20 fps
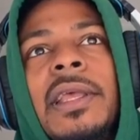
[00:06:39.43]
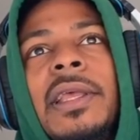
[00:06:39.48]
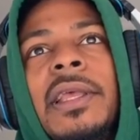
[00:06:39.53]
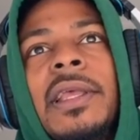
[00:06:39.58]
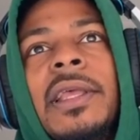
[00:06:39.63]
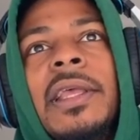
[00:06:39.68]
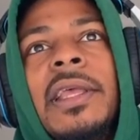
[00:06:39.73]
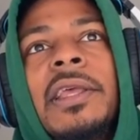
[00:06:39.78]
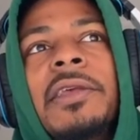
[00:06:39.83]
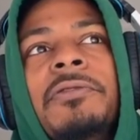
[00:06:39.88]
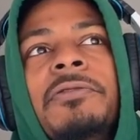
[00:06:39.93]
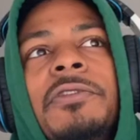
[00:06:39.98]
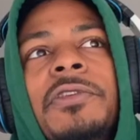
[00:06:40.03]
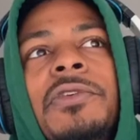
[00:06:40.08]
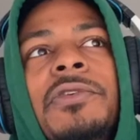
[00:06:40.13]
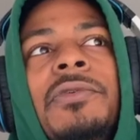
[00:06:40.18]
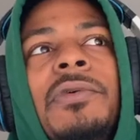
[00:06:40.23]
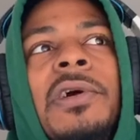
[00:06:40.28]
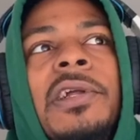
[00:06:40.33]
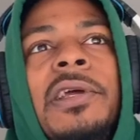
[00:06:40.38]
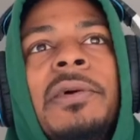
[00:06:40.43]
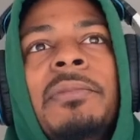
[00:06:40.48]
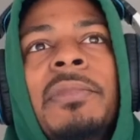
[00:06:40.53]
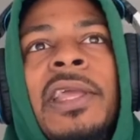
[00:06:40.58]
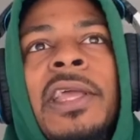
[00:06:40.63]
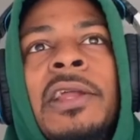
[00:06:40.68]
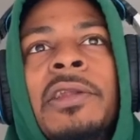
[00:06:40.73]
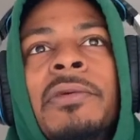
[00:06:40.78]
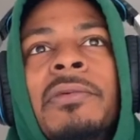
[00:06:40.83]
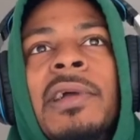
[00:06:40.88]
if you want a
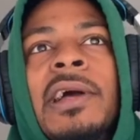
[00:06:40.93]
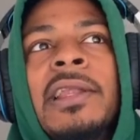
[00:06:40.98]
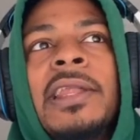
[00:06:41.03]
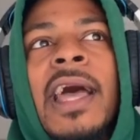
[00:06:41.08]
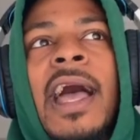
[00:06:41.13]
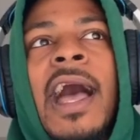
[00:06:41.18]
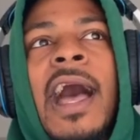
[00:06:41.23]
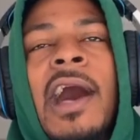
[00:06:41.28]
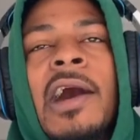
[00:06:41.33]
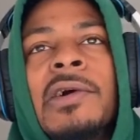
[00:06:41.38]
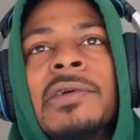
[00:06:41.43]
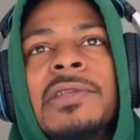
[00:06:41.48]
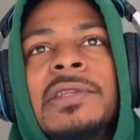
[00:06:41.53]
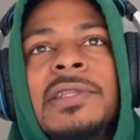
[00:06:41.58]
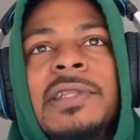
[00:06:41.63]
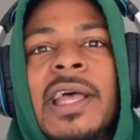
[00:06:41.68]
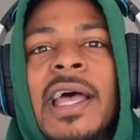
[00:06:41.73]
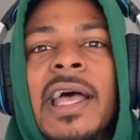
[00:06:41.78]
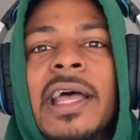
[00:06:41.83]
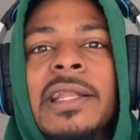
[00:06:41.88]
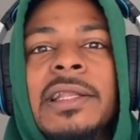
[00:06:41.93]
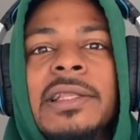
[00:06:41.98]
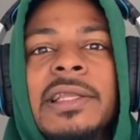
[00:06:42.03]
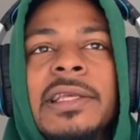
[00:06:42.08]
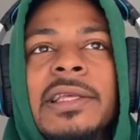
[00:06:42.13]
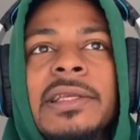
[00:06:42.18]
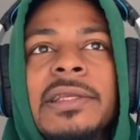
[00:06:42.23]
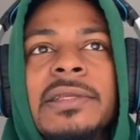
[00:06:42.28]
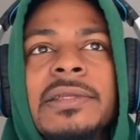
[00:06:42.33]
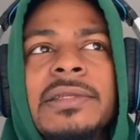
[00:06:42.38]
man around the house that
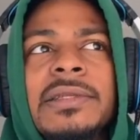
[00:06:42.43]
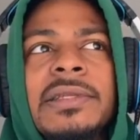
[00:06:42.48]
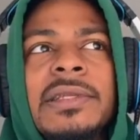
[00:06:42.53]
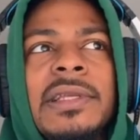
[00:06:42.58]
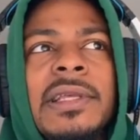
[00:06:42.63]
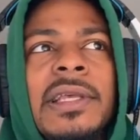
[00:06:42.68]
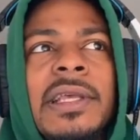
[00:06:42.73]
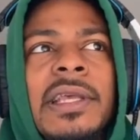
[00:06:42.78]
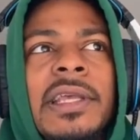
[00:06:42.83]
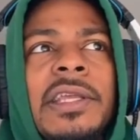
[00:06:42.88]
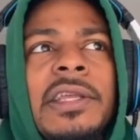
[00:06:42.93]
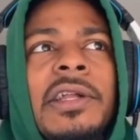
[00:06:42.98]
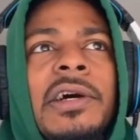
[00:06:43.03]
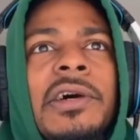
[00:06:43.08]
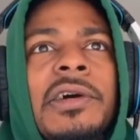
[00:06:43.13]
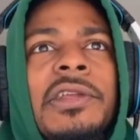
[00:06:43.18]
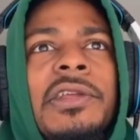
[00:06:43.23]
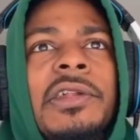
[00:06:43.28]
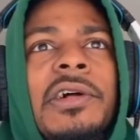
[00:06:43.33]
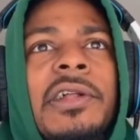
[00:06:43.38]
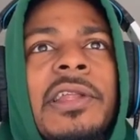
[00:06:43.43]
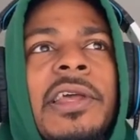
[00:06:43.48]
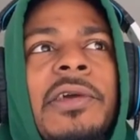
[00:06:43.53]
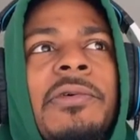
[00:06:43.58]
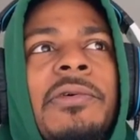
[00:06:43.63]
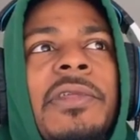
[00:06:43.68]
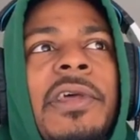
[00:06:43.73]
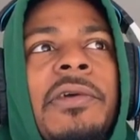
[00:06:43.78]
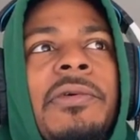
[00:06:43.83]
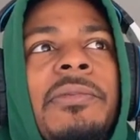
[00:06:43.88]
is,
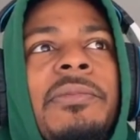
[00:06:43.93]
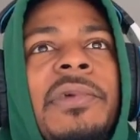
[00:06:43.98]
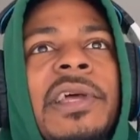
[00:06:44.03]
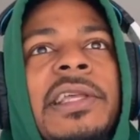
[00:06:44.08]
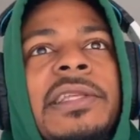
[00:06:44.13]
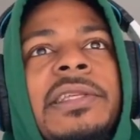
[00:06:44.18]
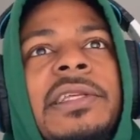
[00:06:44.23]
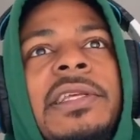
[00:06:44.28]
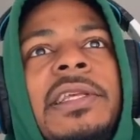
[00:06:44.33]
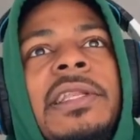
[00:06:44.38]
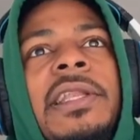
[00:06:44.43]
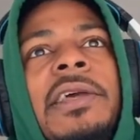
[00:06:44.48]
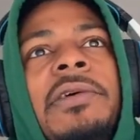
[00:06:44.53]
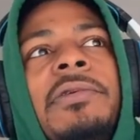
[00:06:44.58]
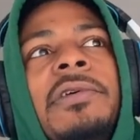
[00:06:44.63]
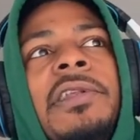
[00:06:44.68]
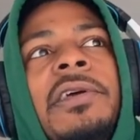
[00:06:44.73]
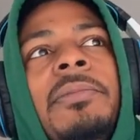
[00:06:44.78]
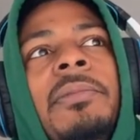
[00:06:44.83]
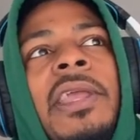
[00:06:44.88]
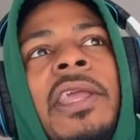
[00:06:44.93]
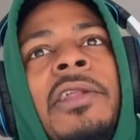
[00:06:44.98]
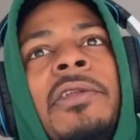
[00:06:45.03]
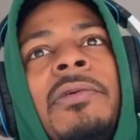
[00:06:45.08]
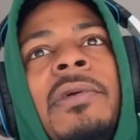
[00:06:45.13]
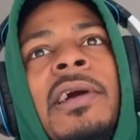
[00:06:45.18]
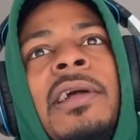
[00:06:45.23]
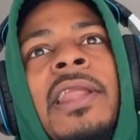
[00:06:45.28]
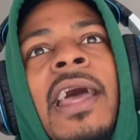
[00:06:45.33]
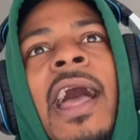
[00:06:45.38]
they basically they want a man
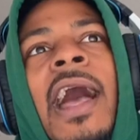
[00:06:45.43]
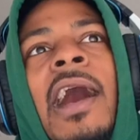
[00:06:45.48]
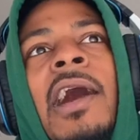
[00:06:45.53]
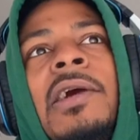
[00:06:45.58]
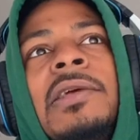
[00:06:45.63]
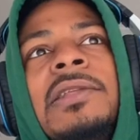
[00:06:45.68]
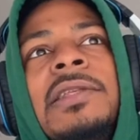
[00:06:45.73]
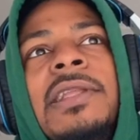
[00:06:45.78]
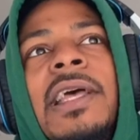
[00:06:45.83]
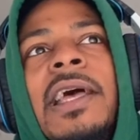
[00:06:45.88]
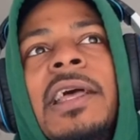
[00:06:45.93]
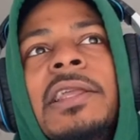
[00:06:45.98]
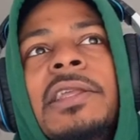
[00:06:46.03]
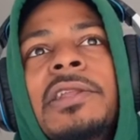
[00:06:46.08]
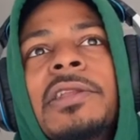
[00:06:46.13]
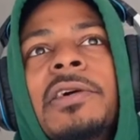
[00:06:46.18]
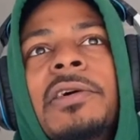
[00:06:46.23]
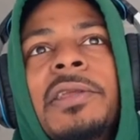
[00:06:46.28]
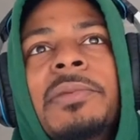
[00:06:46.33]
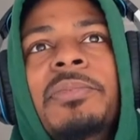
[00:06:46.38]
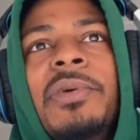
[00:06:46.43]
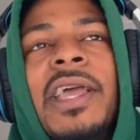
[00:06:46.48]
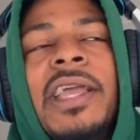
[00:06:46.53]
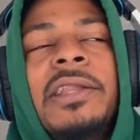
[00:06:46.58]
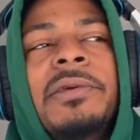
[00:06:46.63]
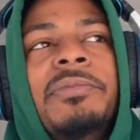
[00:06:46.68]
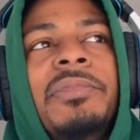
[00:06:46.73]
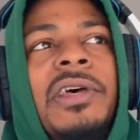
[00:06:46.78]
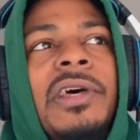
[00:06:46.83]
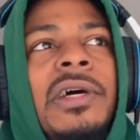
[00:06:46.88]
around the house that, you know, he pay the
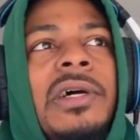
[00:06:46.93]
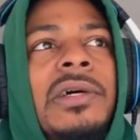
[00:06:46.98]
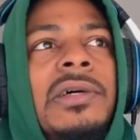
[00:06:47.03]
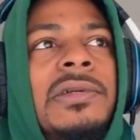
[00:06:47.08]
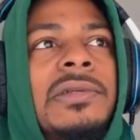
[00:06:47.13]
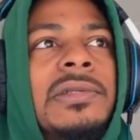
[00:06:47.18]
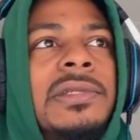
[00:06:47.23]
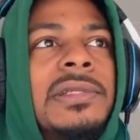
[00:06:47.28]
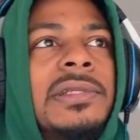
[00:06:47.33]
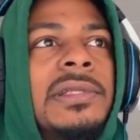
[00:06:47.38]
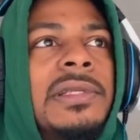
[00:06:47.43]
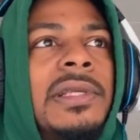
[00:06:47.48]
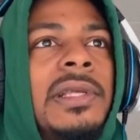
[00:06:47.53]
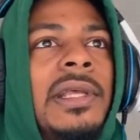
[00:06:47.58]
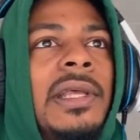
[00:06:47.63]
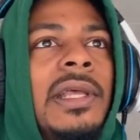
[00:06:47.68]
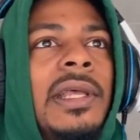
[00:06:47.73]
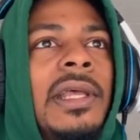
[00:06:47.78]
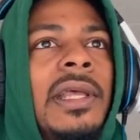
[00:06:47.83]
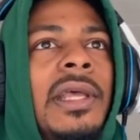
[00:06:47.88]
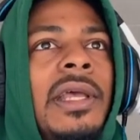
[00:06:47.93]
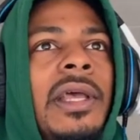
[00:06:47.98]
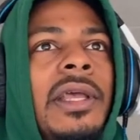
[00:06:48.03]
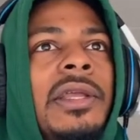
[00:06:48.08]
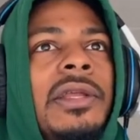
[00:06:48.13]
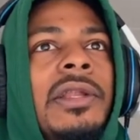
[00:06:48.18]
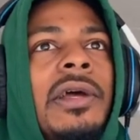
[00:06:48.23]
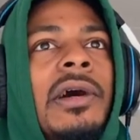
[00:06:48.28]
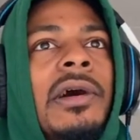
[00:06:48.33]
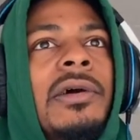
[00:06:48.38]
bills.
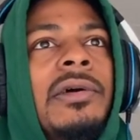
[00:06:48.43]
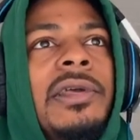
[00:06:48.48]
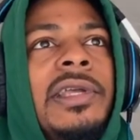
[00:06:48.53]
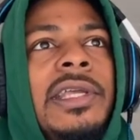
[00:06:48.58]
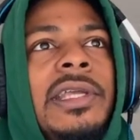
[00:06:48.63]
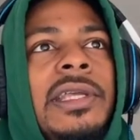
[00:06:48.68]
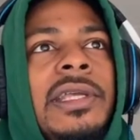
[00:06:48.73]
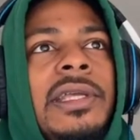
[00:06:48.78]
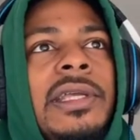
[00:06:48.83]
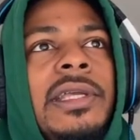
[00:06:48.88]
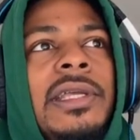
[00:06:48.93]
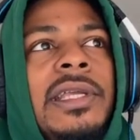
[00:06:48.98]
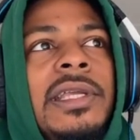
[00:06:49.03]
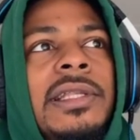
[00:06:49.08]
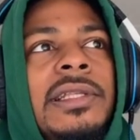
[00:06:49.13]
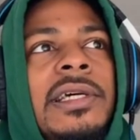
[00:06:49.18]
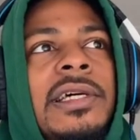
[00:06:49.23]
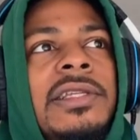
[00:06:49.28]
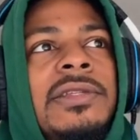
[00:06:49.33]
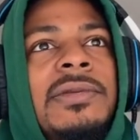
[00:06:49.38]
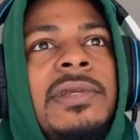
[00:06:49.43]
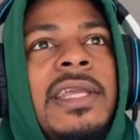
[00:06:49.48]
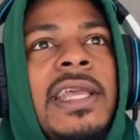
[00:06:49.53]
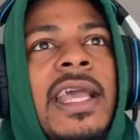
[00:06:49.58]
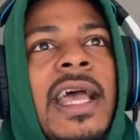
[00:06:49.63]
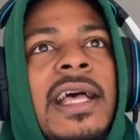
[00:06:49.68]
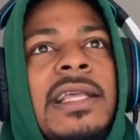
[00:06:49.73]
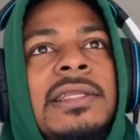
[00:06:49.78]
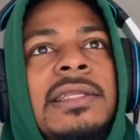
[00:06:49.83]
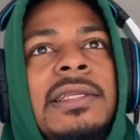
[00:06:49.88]
You know, he does what he
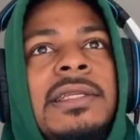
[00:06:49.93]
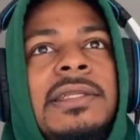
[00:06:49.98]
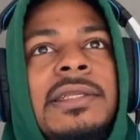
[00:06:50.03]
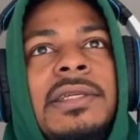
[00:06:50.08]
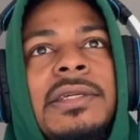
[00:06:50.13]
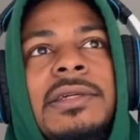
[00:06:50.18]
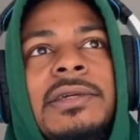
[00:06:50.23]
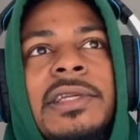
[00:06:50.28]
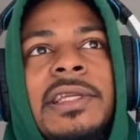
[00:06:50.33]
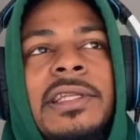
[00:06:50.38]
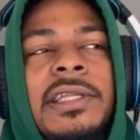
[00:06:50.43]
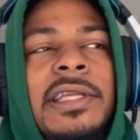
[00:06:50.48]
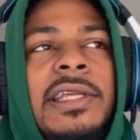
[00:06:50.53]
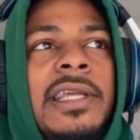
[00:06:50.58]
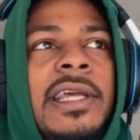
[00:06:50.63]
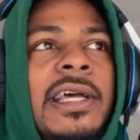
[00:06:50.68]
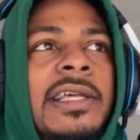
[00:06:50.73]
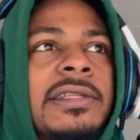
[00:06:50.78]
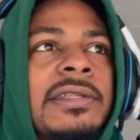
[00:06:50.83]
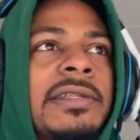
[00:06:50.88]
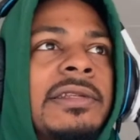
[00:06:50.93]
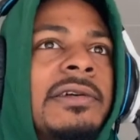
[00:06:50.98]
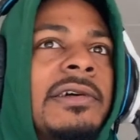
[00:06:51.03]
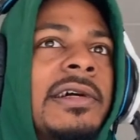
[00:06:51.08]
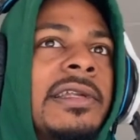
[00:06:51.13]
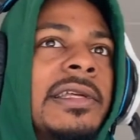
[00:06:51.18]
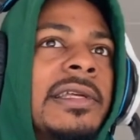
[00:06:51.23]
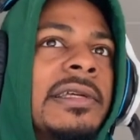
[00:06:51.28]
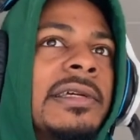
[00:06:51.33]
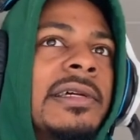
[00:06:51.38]
has to do. He has to know how
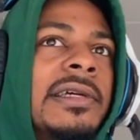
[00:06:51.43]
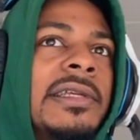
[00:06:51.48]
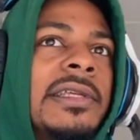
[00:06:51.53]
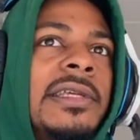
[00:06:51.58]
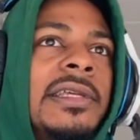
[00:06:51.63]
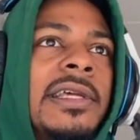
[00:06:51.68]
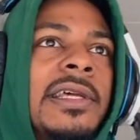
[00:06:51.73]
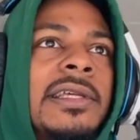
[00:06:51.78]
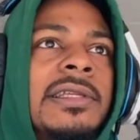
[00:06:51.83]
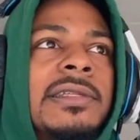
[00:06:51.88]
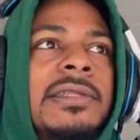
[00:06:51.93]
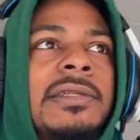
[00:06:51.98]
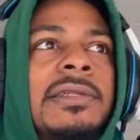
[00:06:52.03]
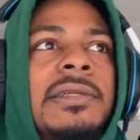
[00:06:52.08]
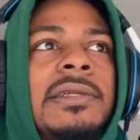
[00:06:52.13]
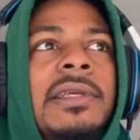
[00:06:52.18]
to cook. He has to